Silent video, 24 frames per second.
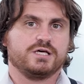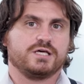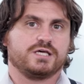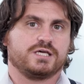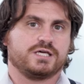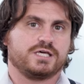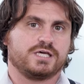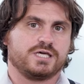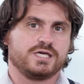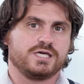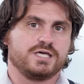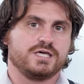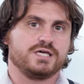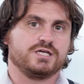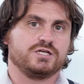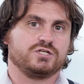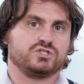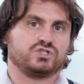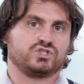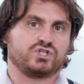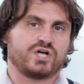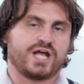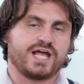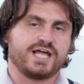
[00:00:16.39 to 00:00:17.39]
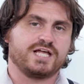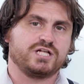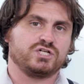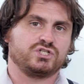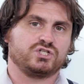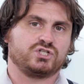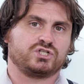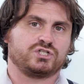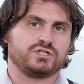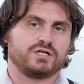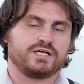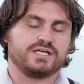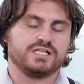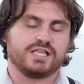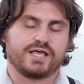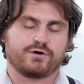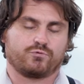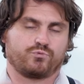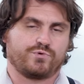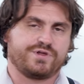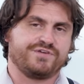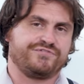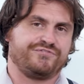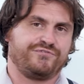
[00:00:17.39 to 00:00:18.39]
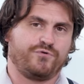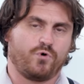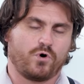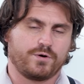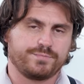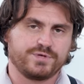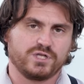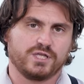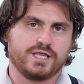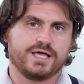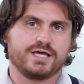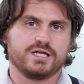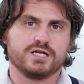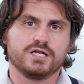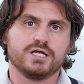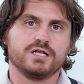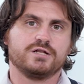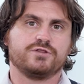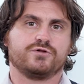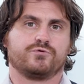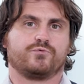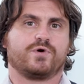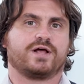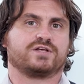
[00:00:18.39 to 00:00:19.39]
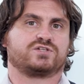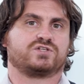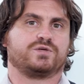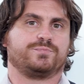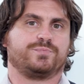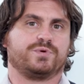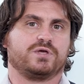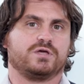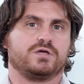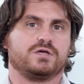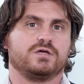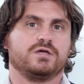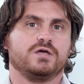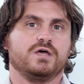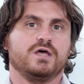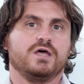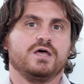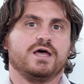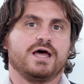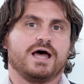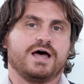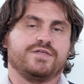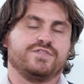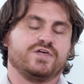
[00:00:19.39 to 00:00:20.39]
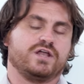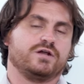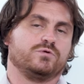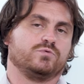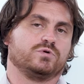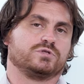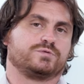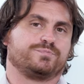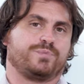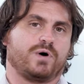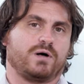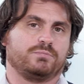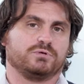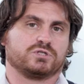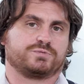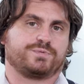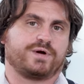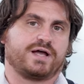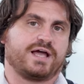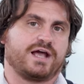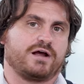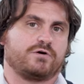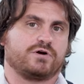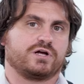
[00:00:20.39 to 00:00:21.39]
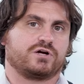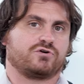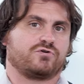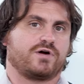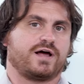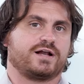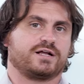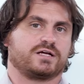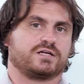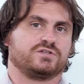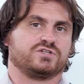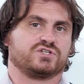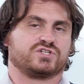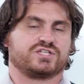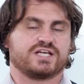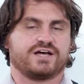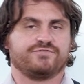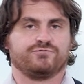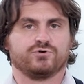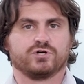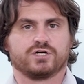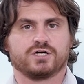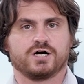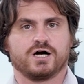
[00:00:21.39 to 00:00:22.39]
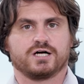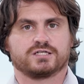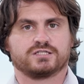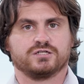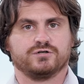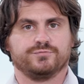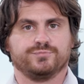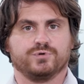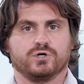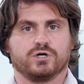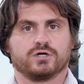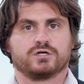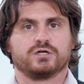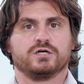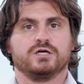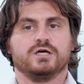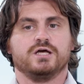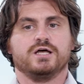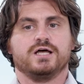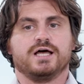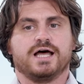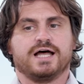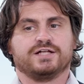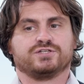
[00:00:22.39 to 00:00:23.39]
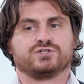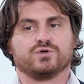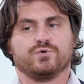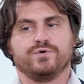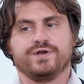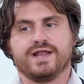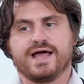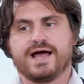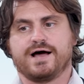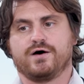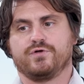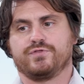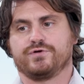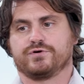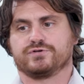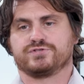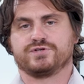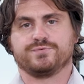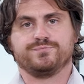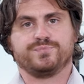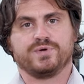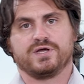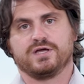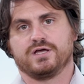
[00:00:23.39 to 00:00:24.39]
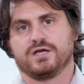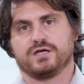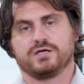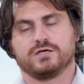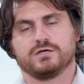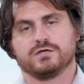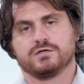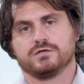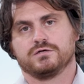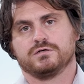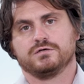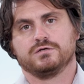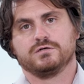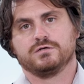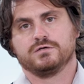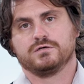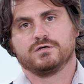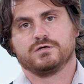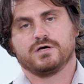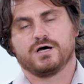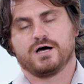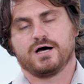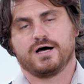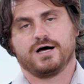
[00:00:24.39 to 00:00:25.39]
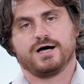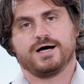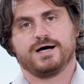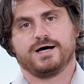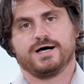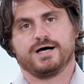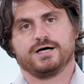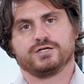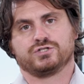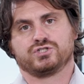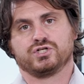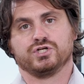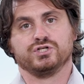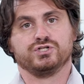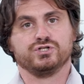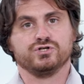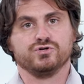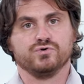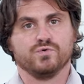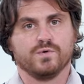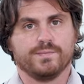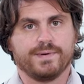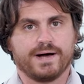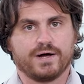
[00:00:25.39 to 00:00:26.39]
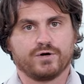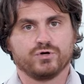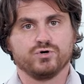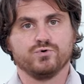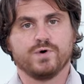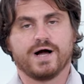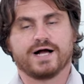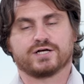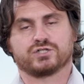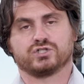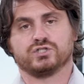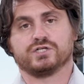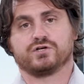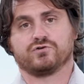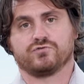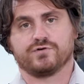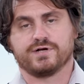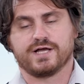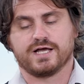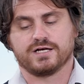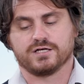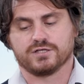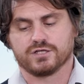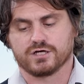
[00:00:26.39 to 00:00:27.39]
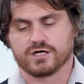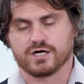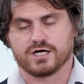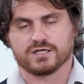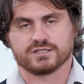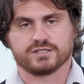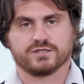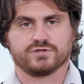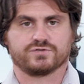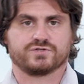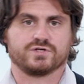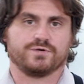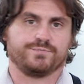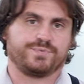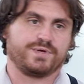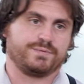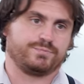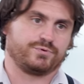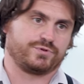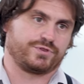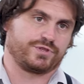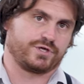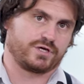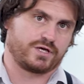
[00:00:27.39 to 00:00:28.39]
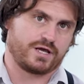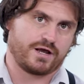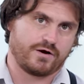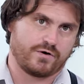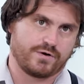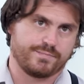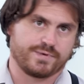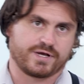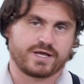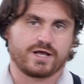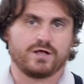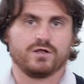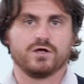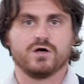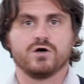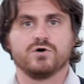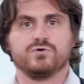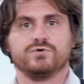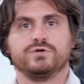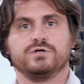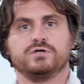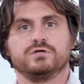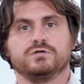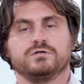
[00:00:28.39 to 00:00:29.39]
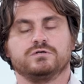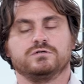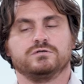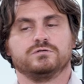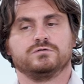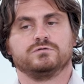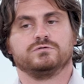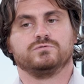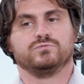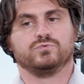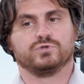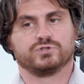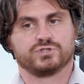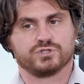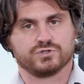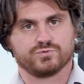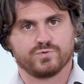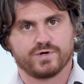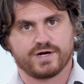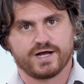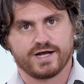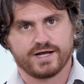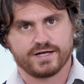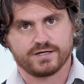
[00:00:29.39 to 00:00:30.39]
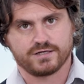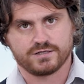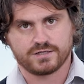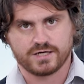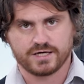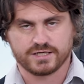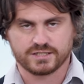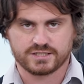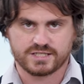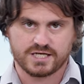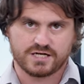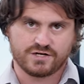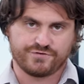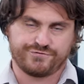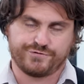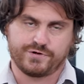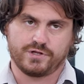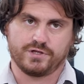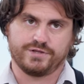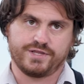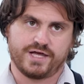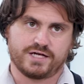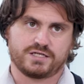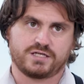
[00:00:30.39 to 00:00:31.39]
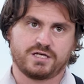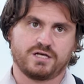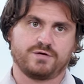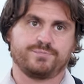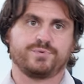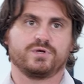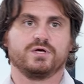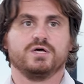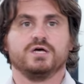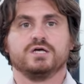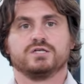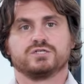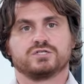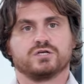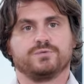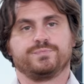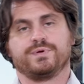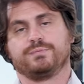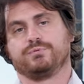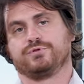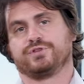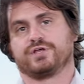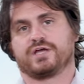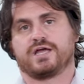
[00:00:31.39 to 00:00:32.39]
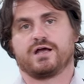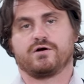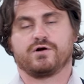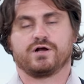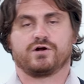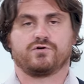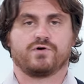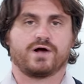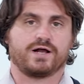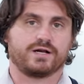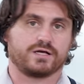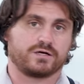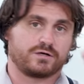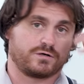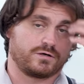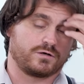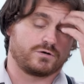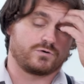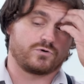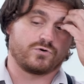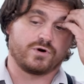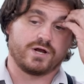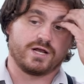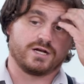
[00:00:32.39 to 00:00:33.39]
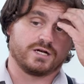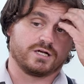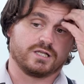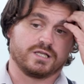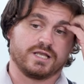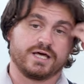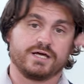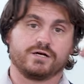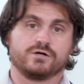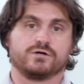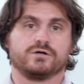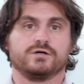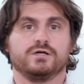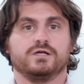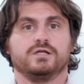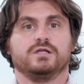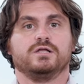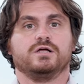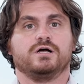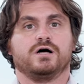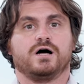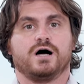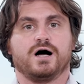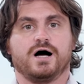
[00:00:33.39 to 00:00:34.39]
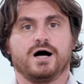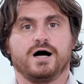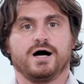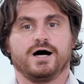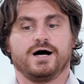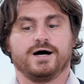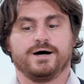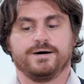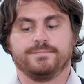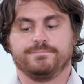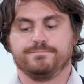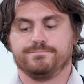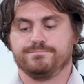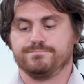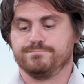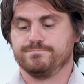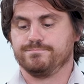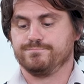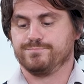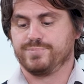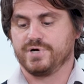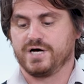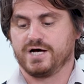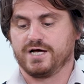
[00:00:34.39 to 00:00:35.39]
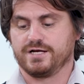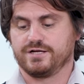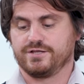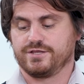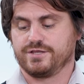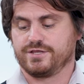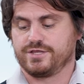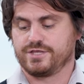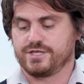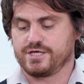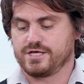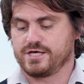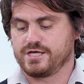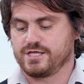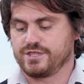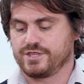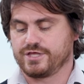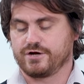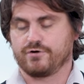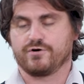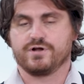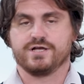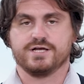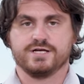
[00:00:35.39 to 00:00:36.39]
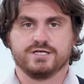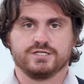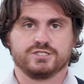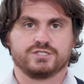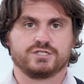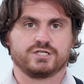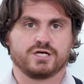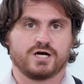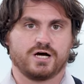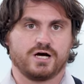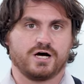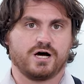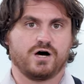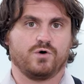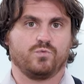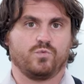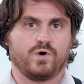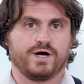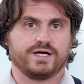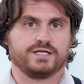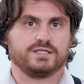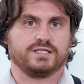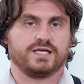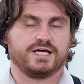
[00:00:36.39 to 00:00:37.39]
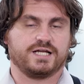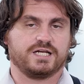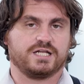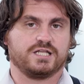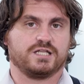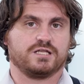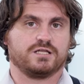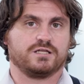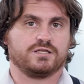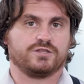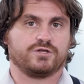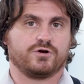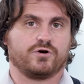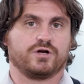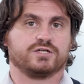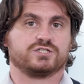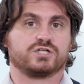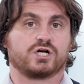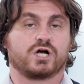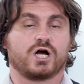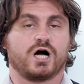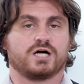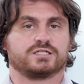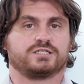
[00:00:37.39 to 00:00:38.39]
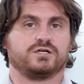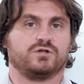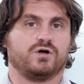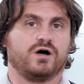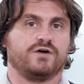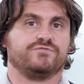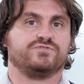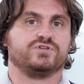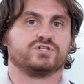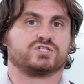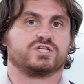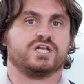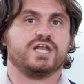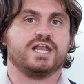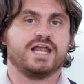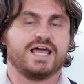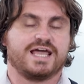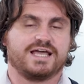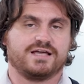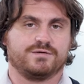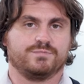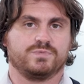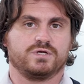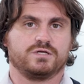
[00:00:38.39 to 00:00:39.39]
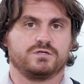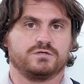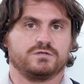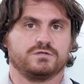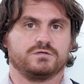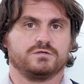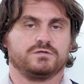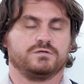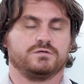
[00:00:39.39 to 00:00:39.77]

he reformulated the recipe, and then it was published by Harry Craddock in the Savoy Cocktail Book. And so now there's a big to-do about who actually created the cocktail. Some people think Harry McElhone, which is what I kind of tend to fall in that camp. Some people think Harry Craddock created it later. But there is a White Lady. There is a cocktail of this name,